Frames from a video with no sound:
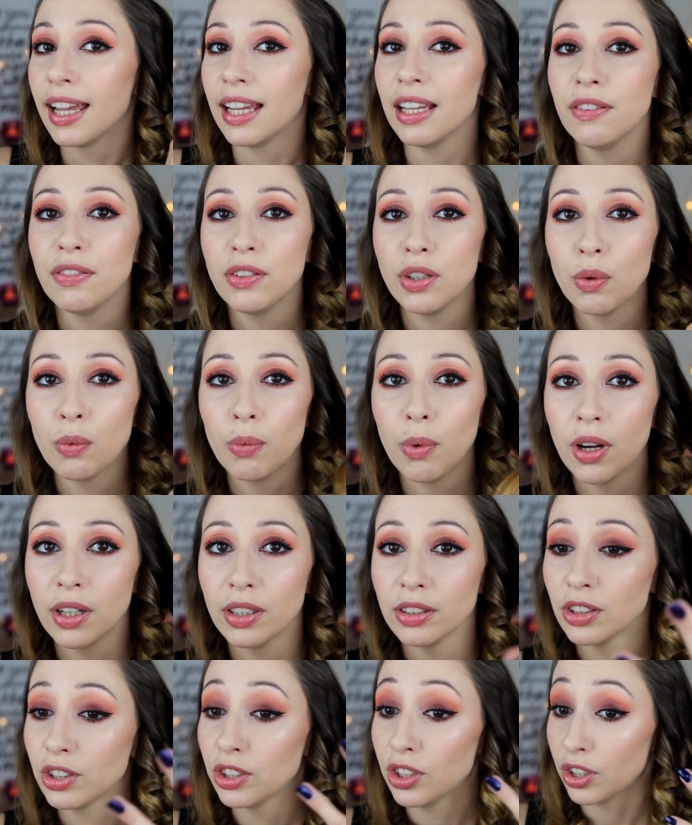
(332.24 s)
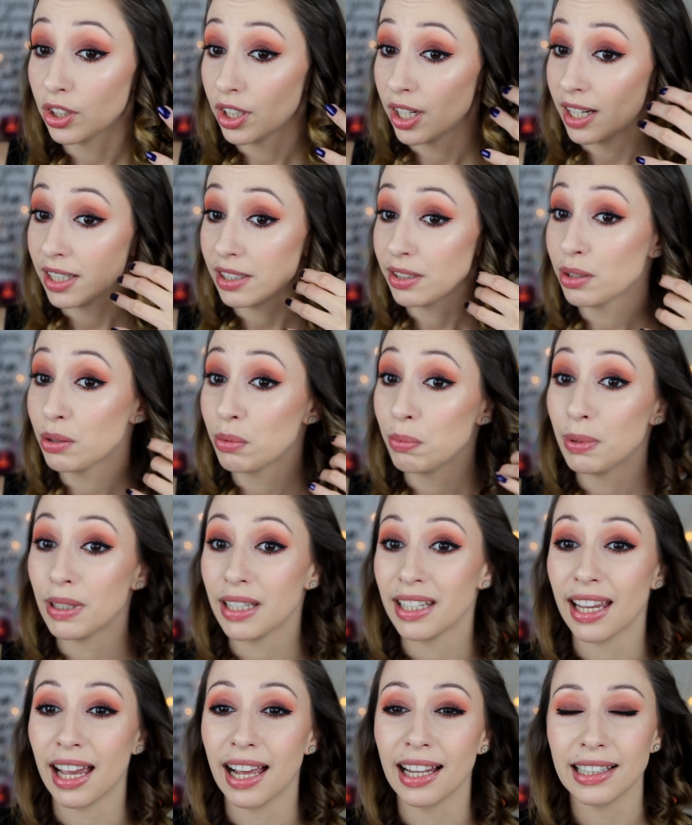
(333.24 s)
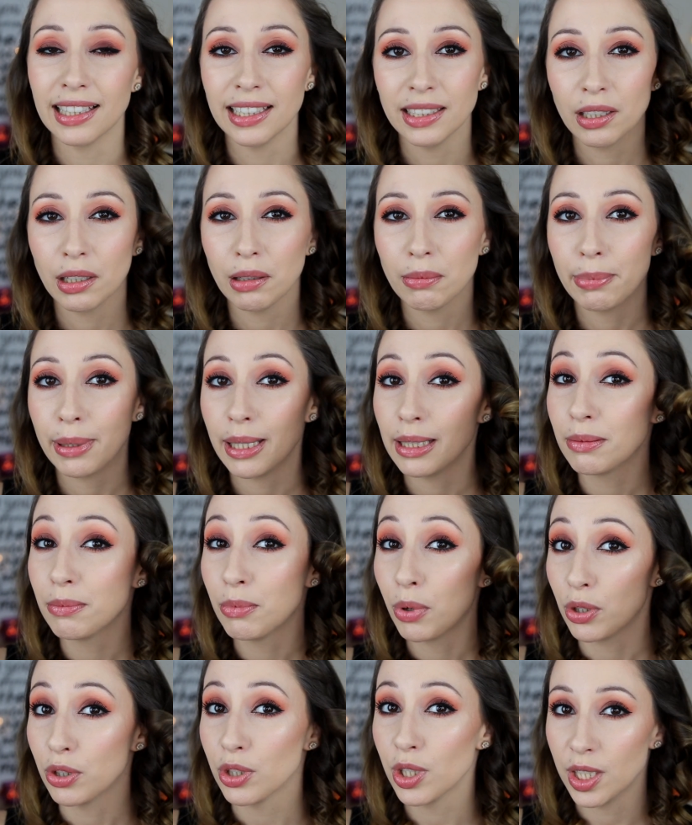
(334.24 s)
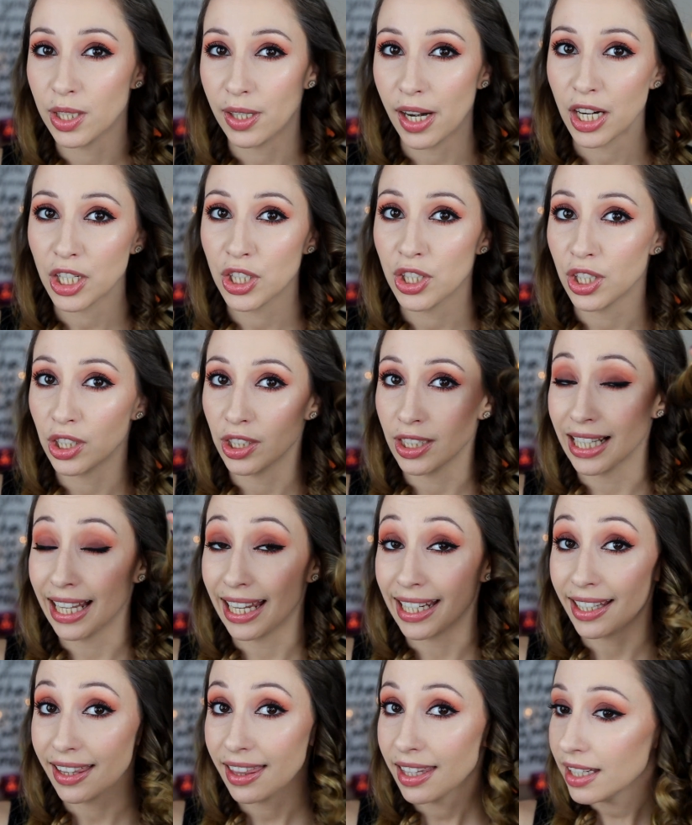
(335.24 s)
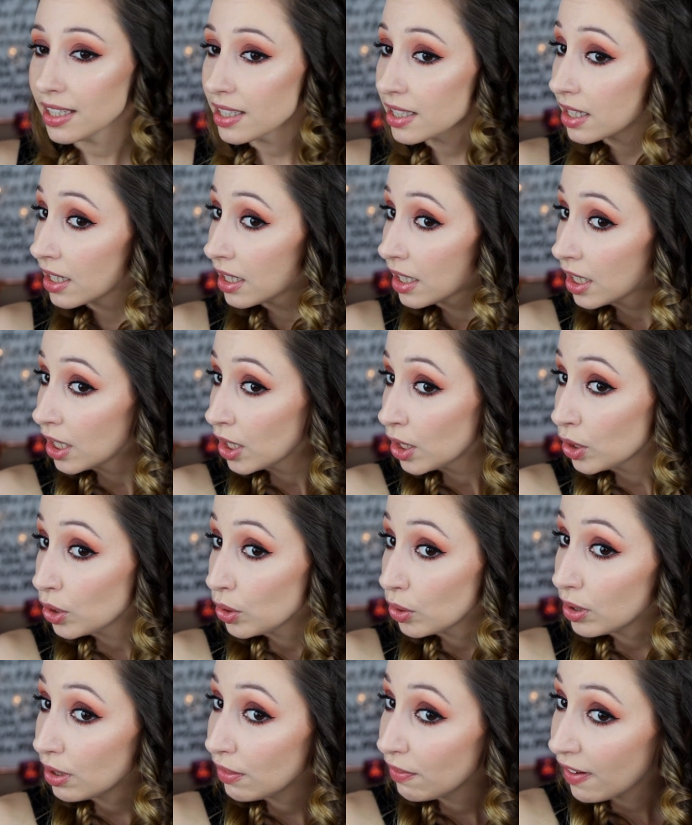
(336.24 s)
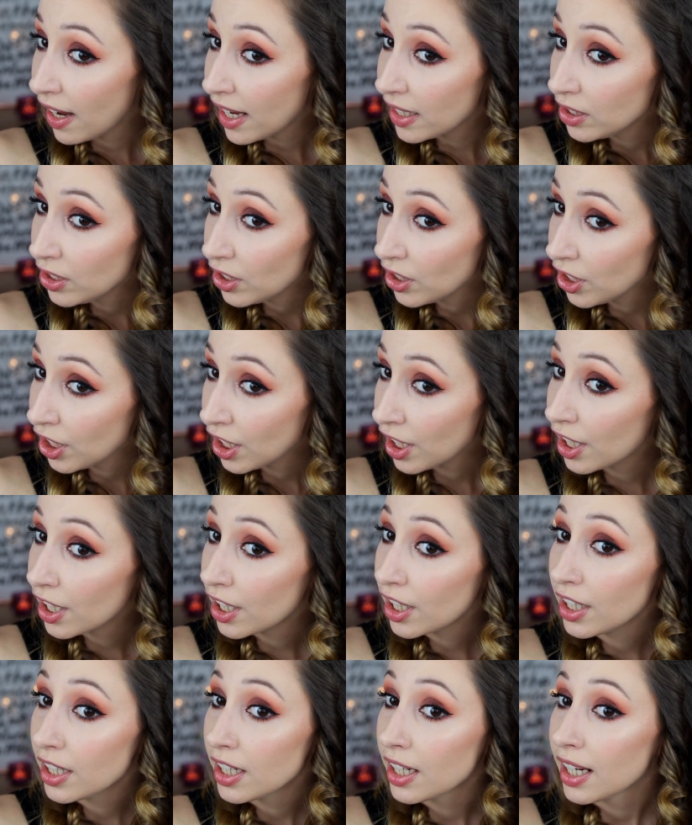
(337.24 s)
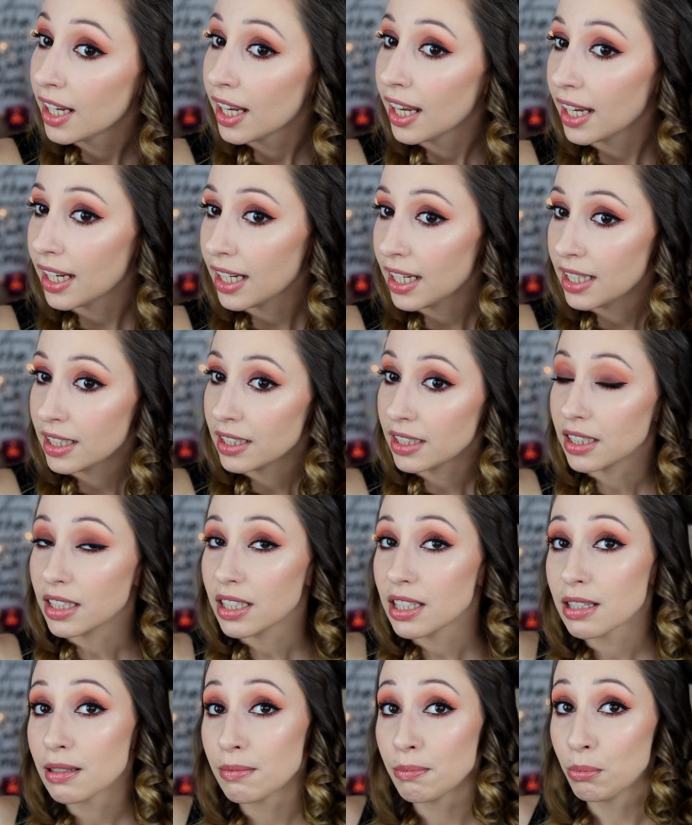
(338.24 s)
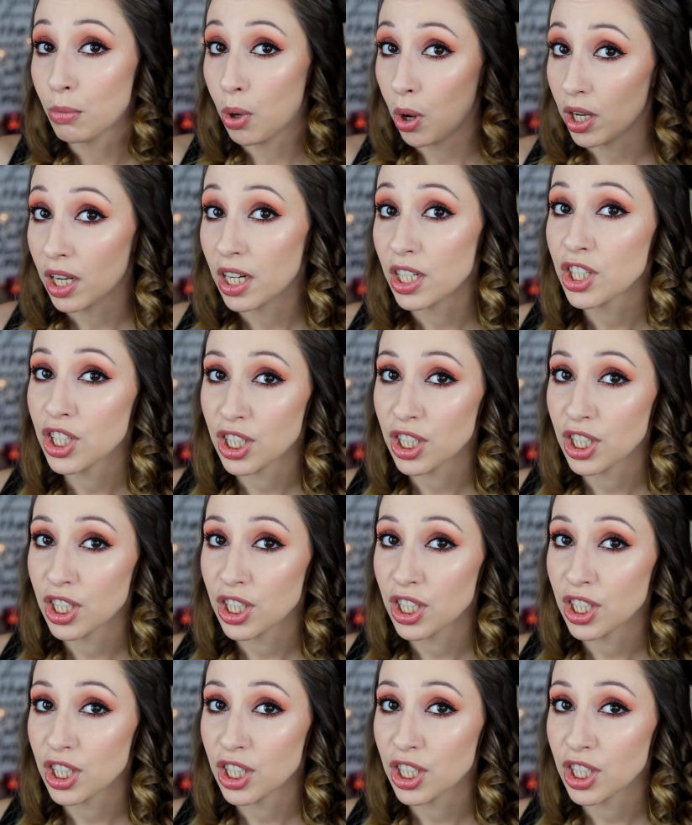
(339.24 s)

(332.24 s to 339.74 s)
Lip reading: If you want your curls to be a little bit more structured like this, you divide your hair in smaller